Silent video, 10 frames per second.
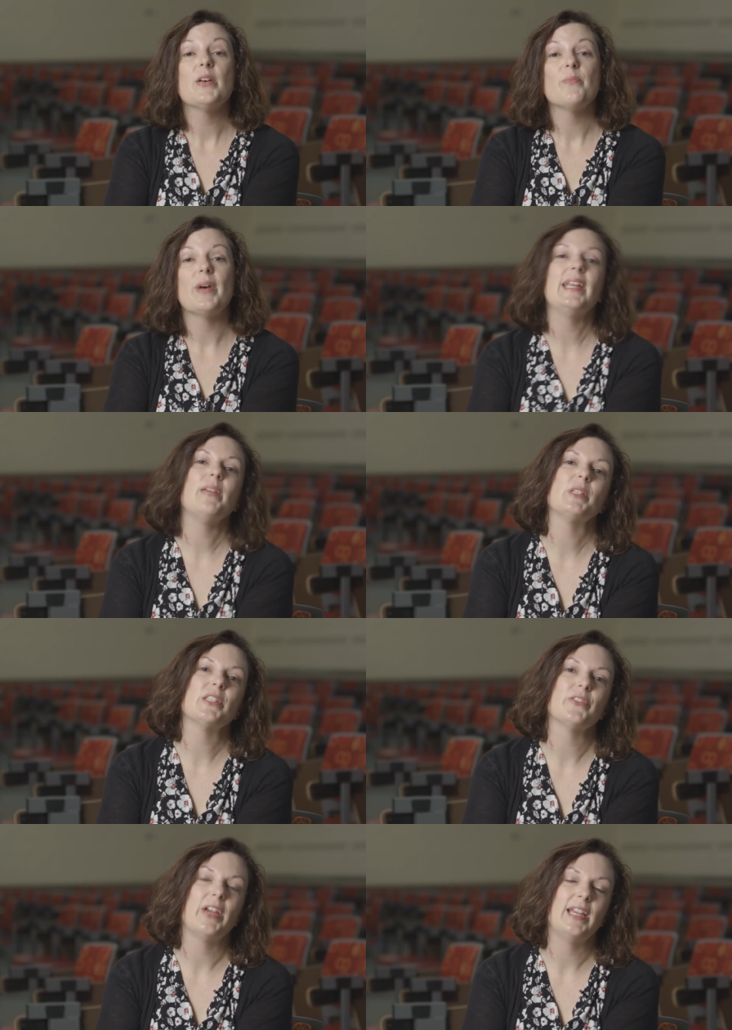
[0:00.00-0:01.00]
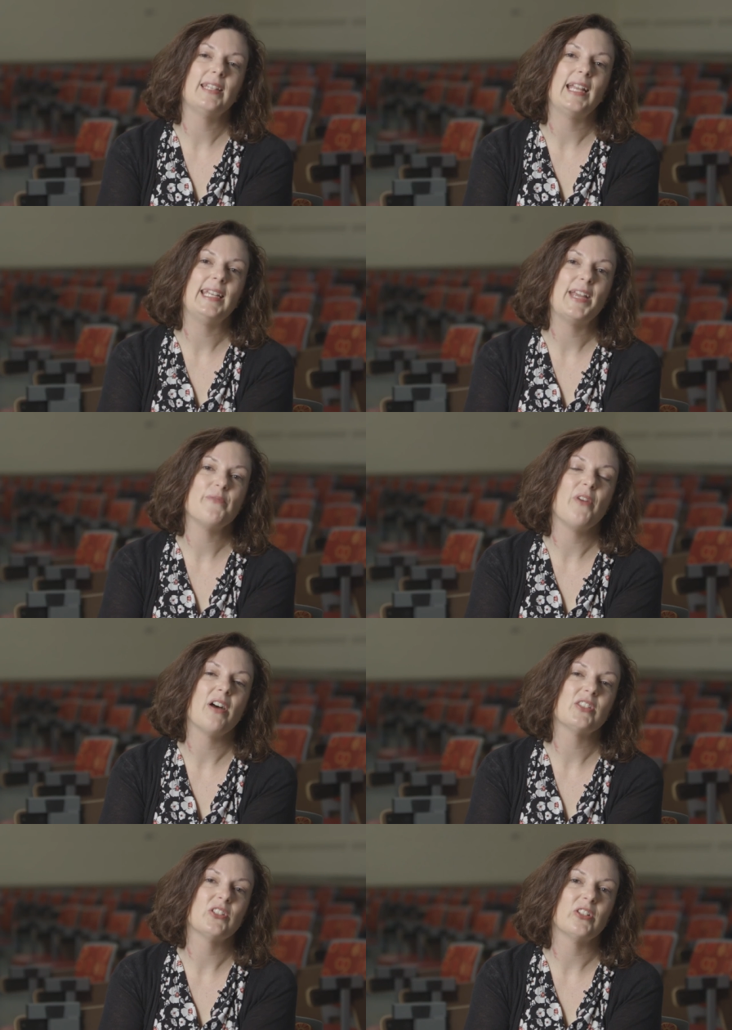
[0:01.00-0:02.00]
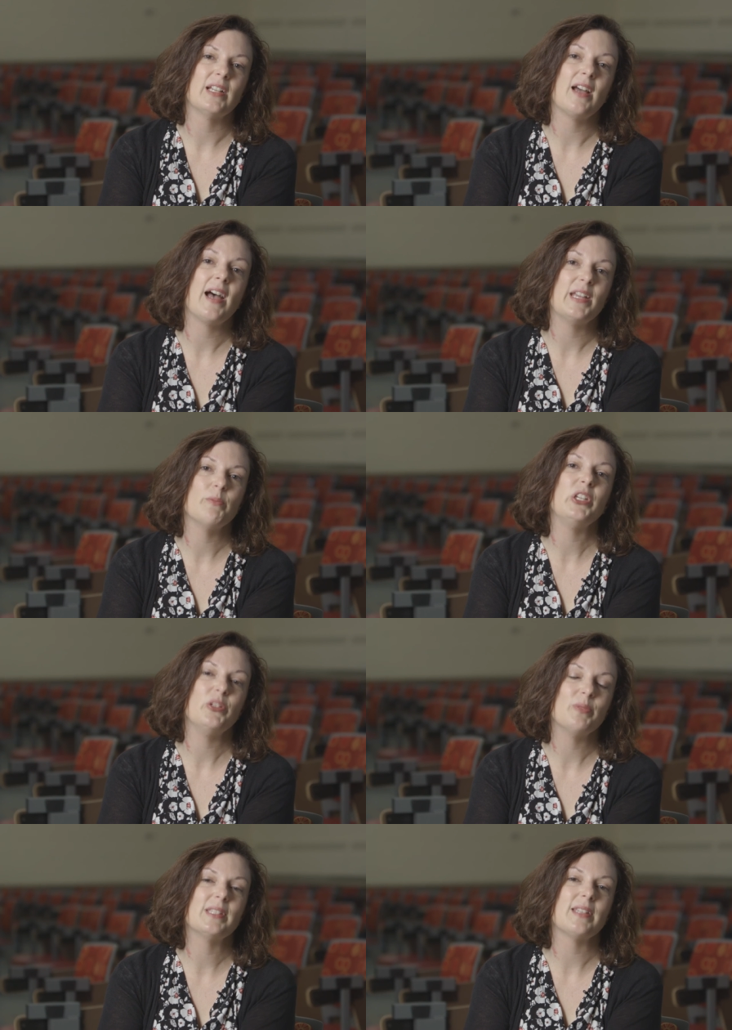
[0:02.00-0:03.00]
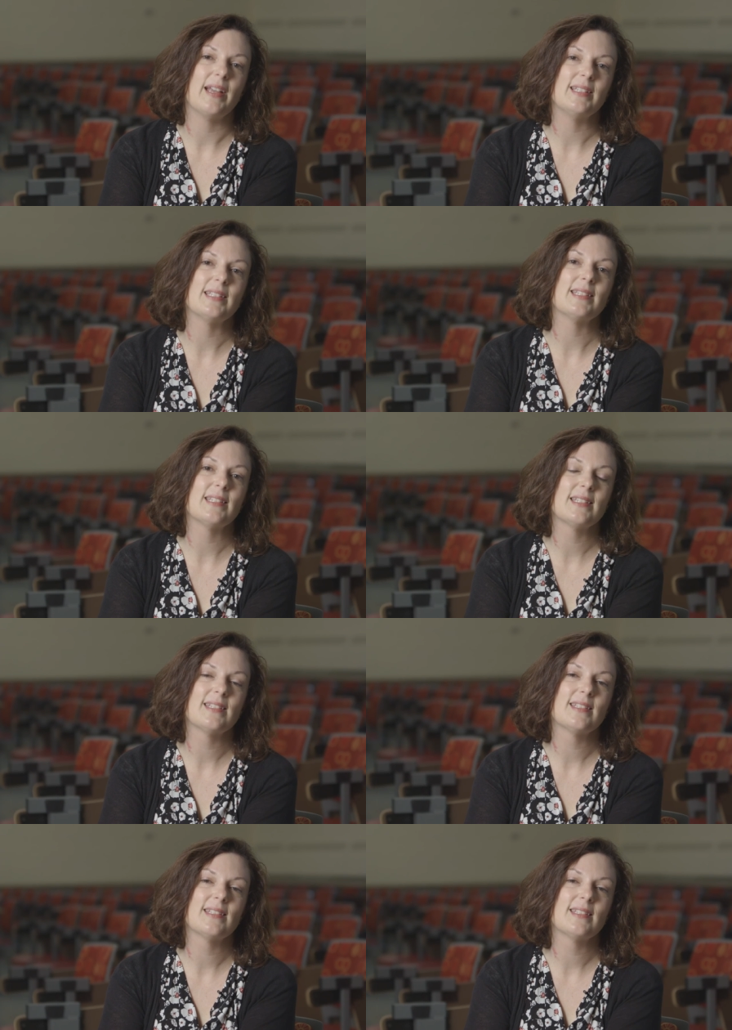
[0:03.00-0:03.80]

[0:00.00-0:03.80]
My name is Lorraine Lanningham-Foster and I am a human scientist.